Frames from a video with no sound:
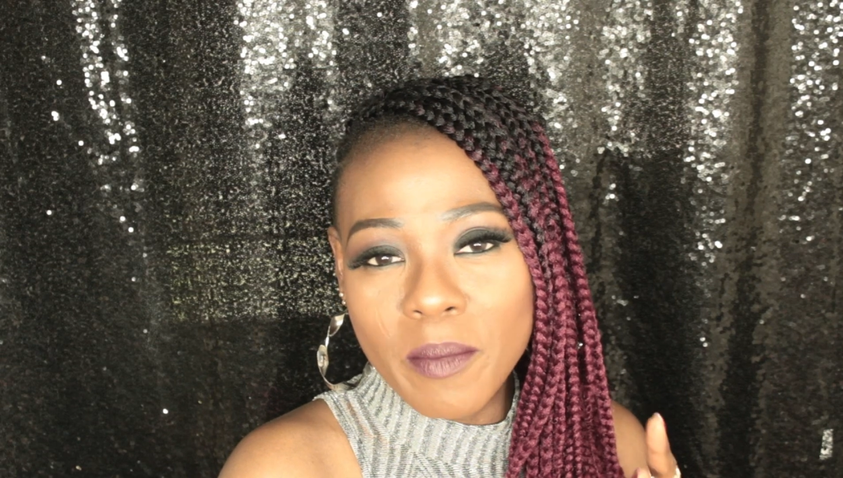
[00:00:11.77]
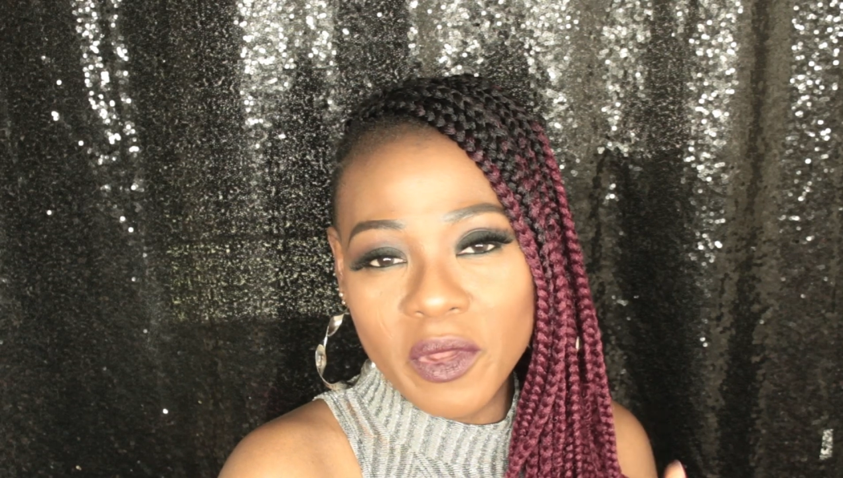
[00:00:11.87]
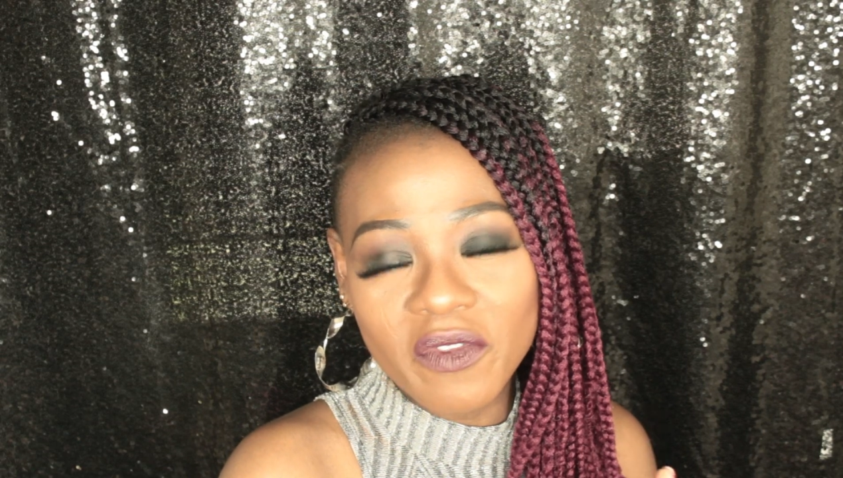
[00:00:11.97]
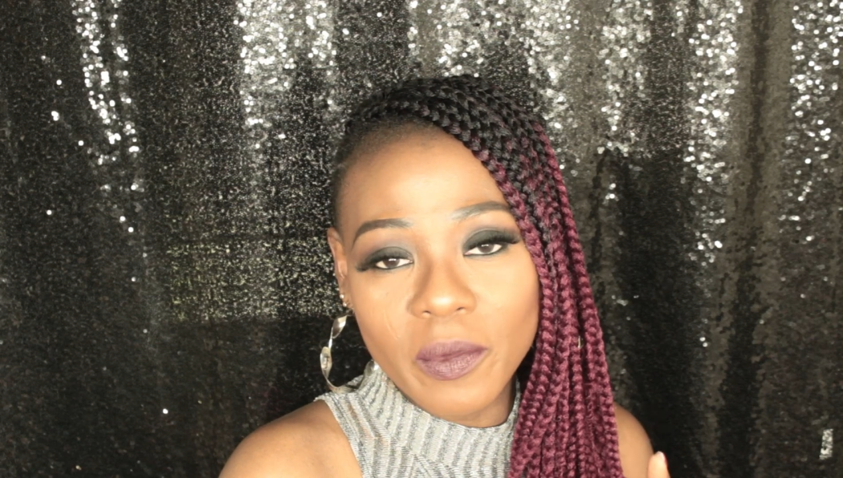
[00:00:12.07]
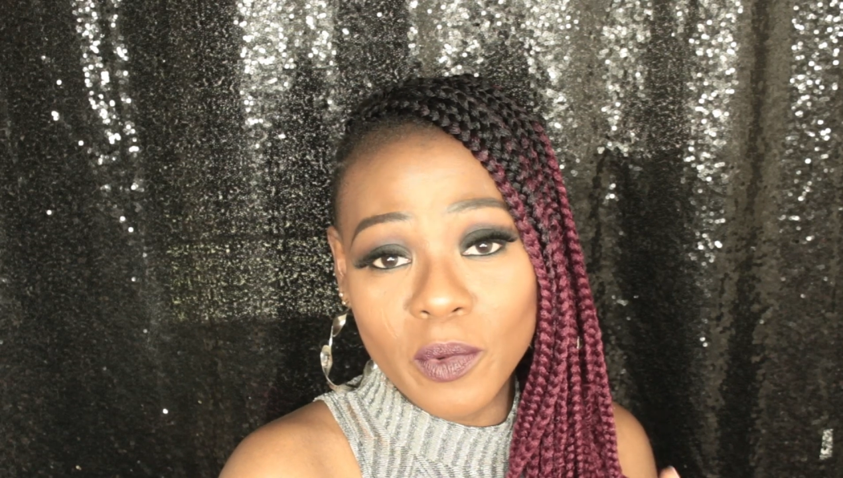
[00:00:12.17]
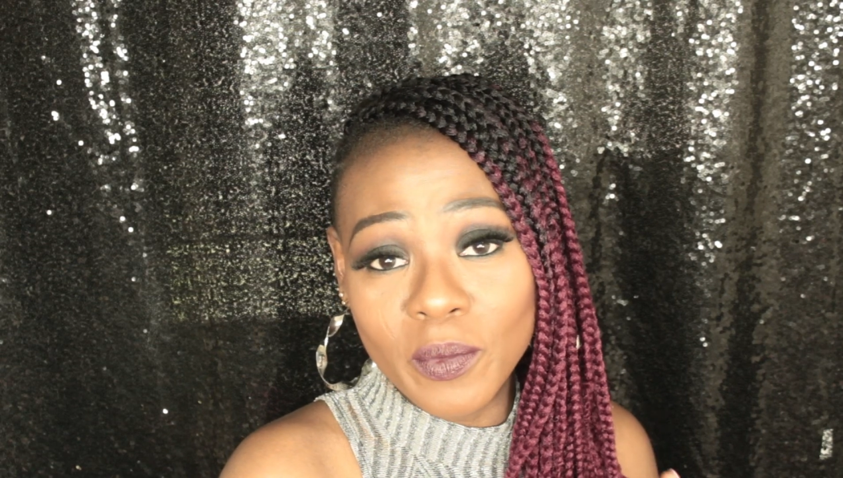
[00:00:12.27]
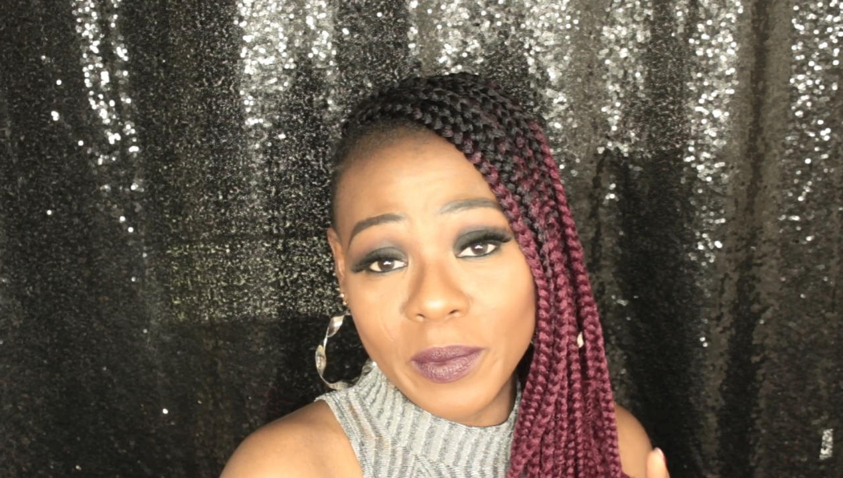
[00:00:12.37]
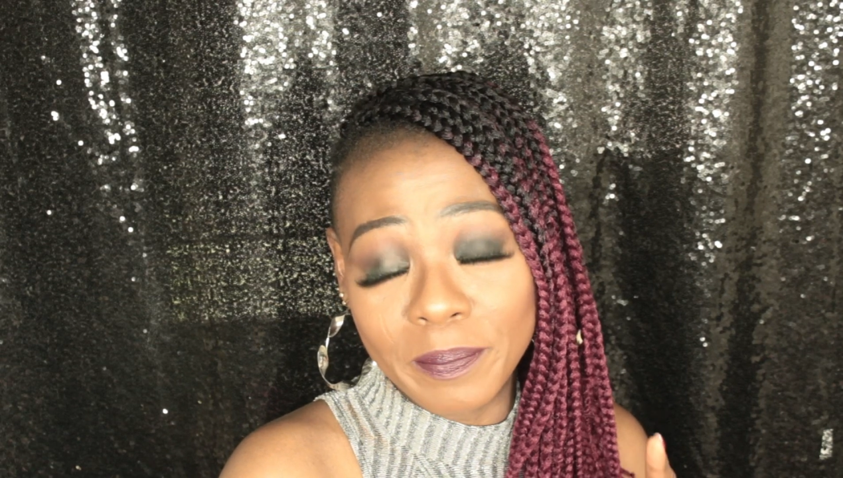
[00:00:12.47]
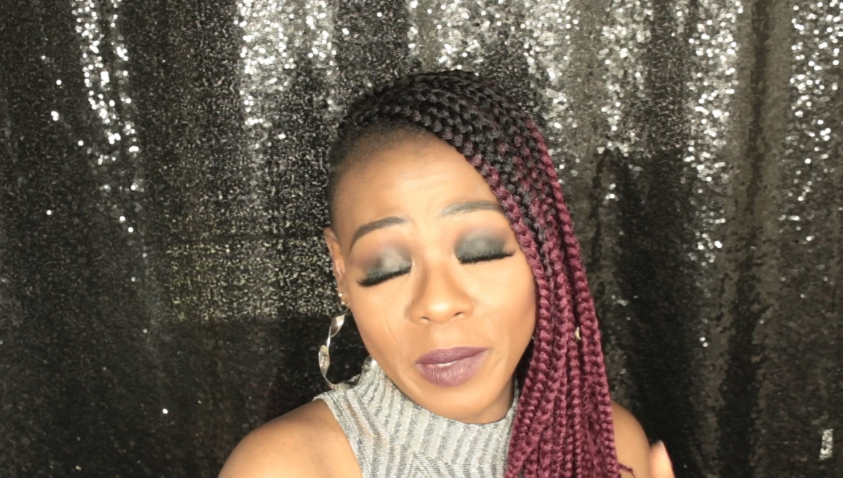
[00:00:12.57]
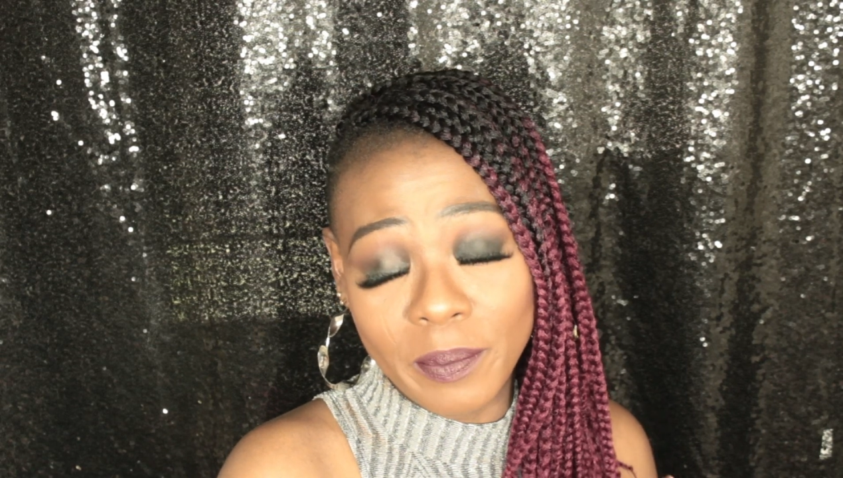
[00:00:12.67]

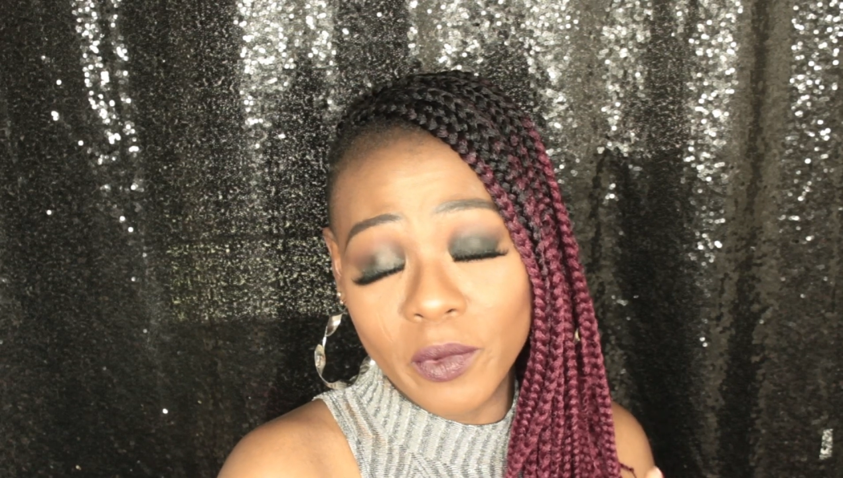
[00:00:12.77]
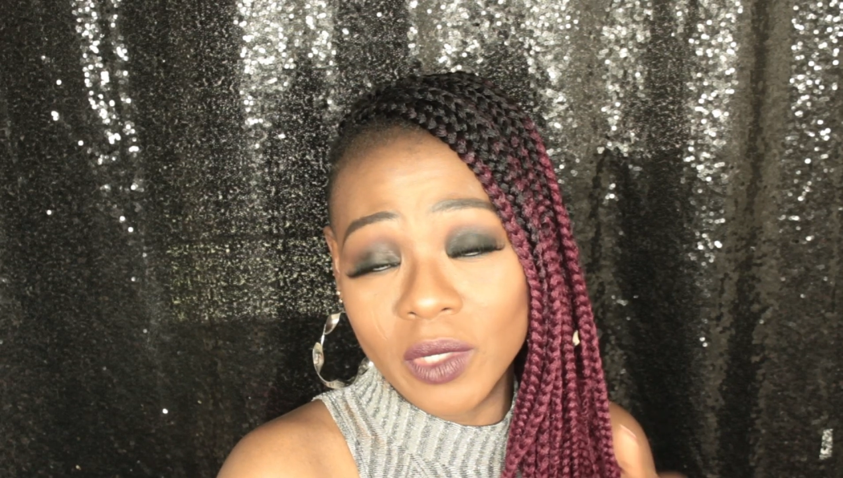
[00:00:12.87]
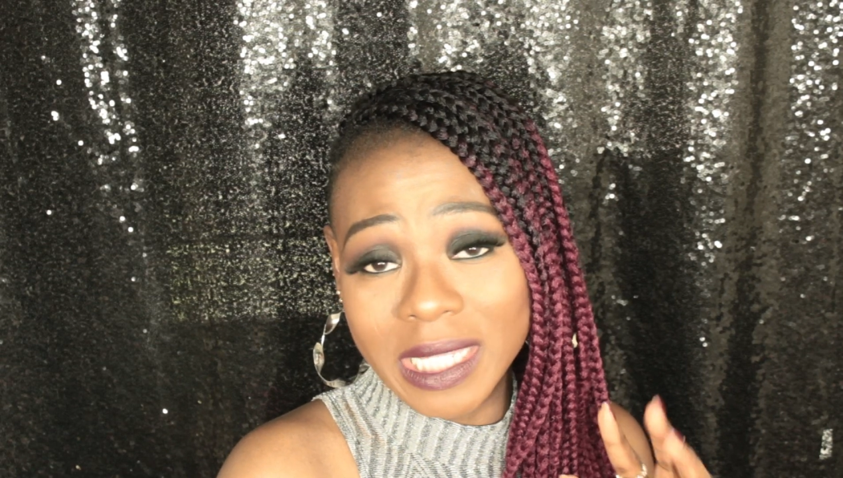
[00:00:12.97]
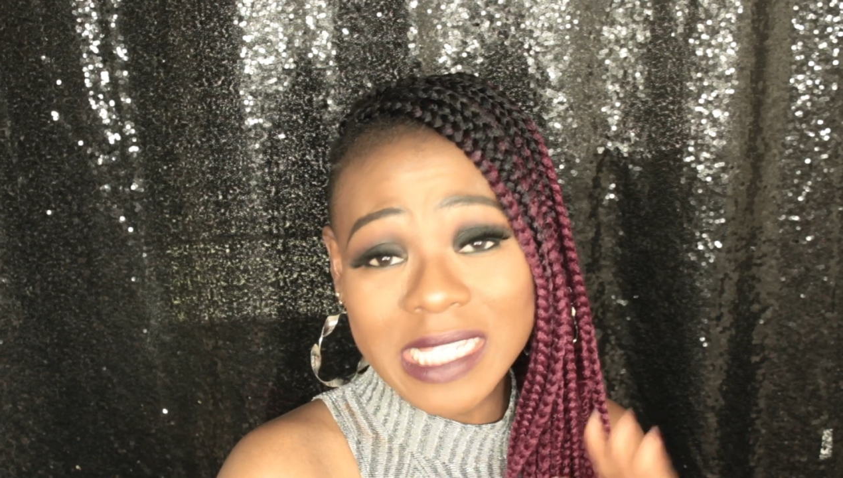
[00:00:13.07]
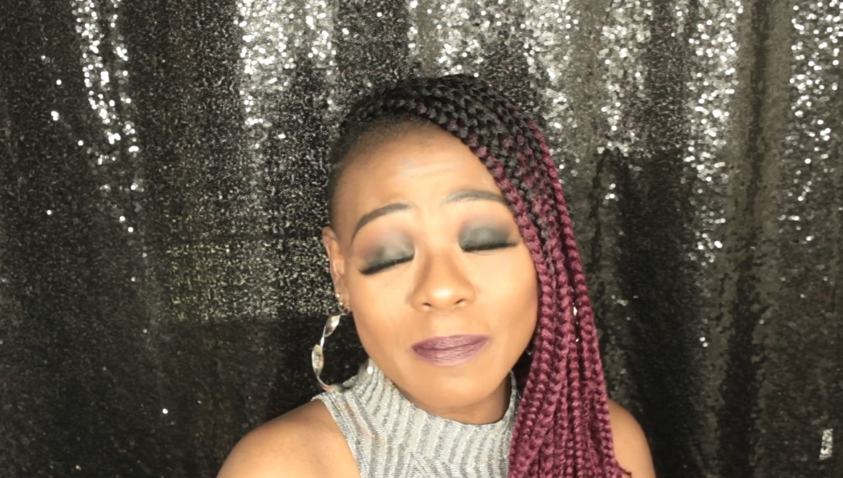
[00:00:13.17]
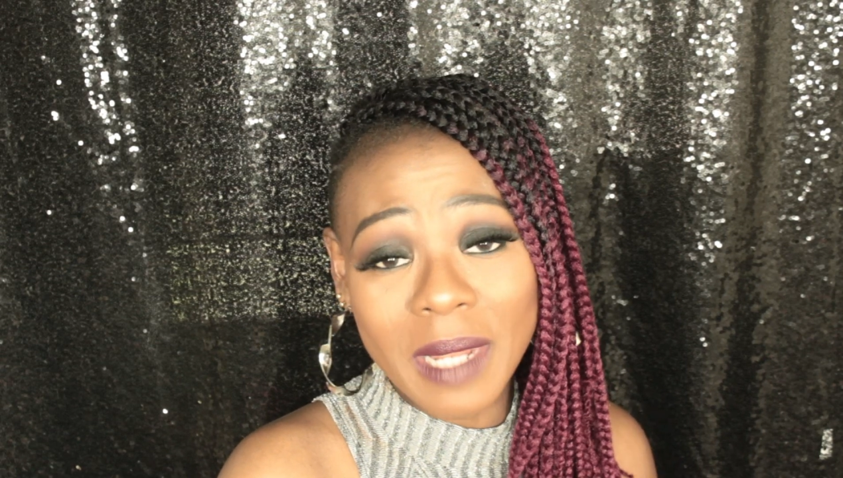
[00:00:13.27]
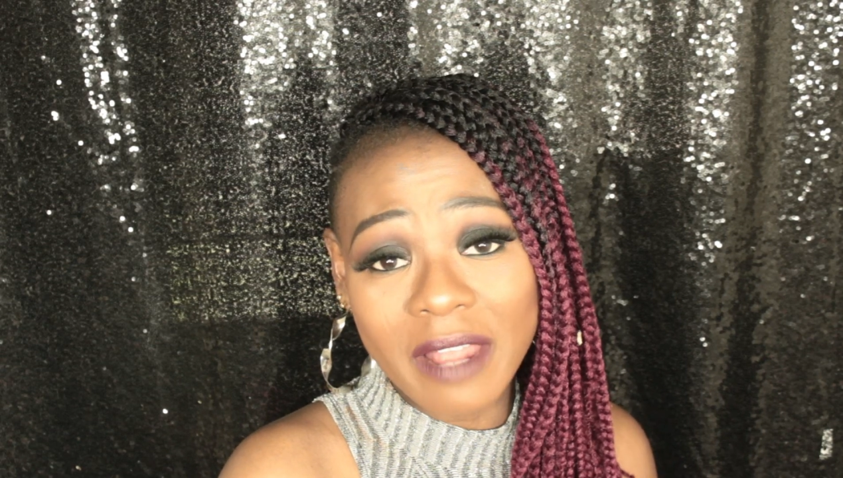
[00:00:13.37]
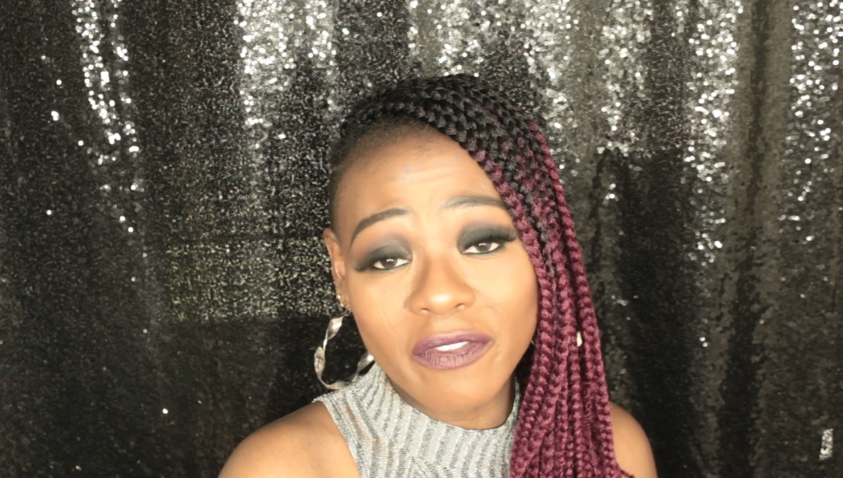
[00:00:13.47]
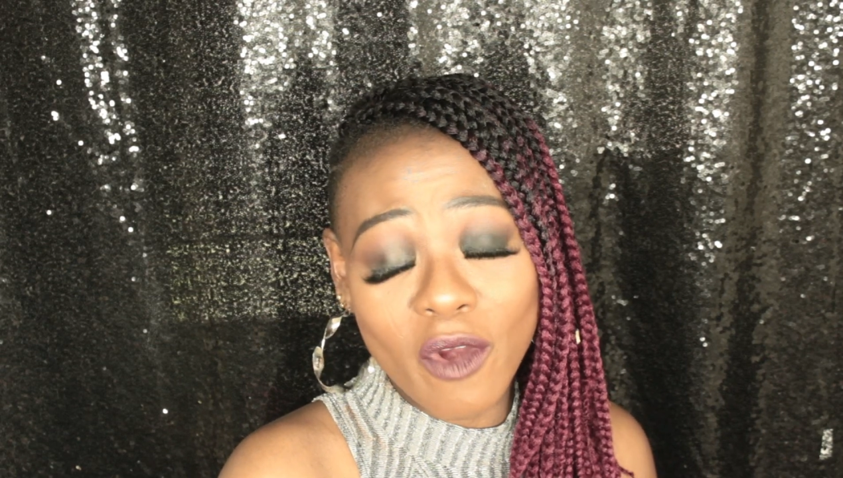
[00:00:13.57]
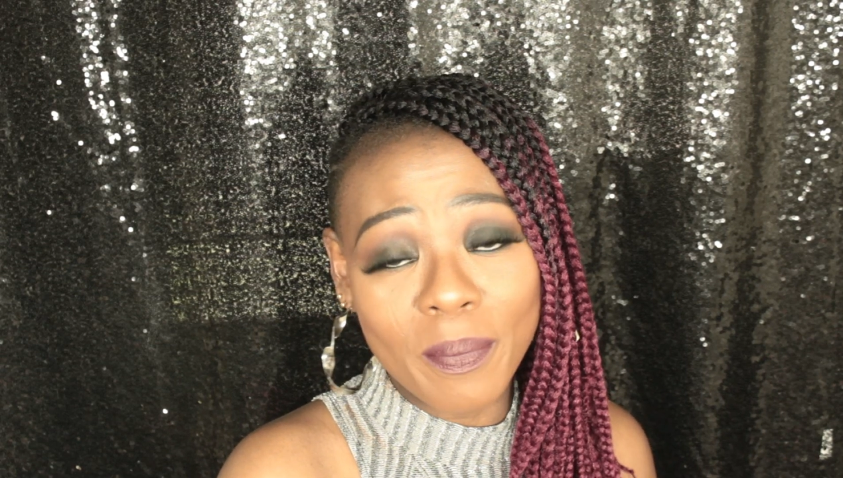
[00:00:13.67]
beautiful people on this
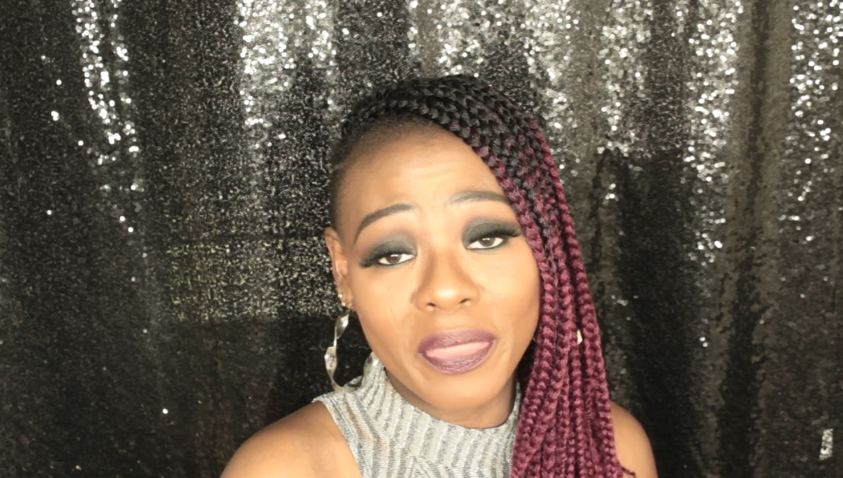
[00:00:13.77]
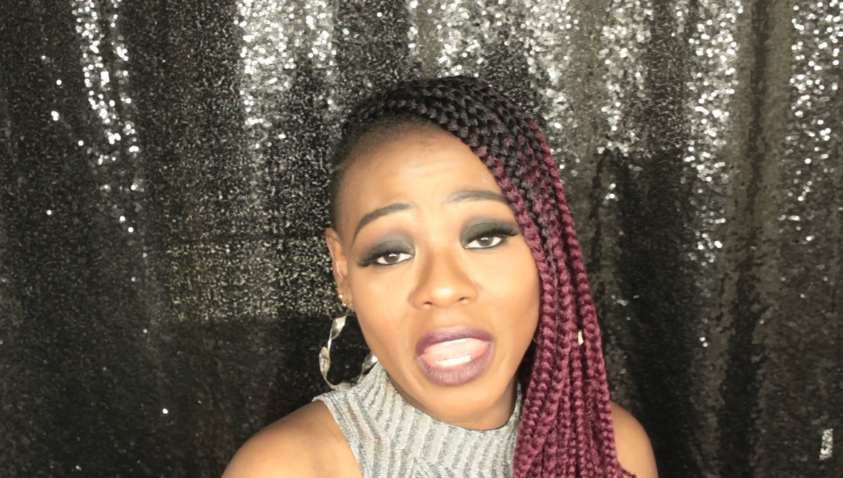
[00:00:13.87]
platform.